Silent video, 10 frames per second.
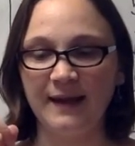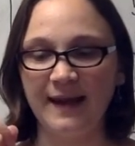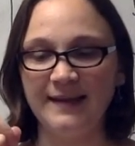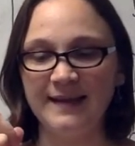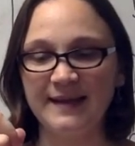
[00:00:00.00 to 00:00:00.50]

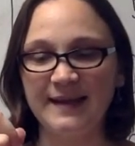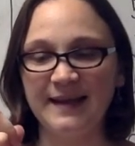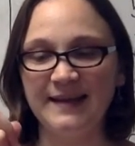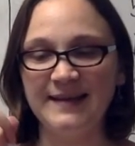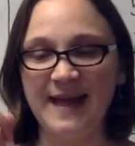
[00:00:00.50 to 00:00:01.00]
and then
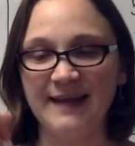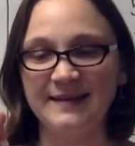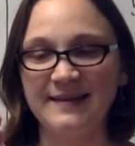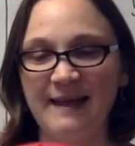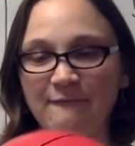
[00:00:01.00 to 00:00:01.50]

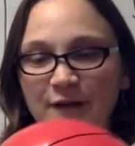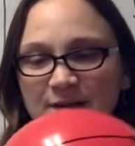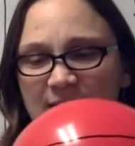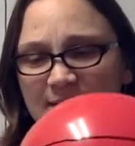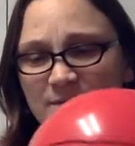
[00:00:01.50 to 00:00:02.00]
connect that
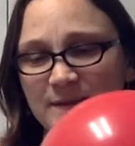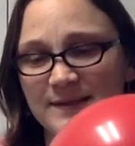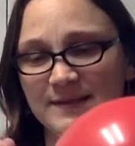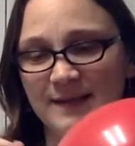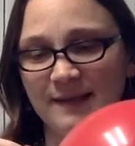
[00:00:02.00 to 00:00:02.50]
vertex with a
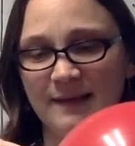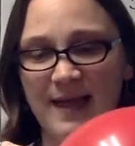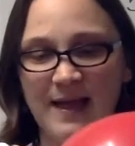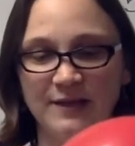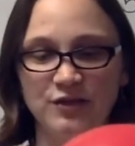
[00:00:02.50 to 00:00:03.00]
single
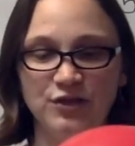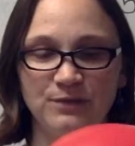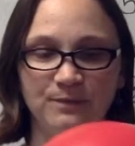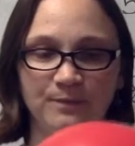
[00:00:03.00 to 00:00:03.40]
edge.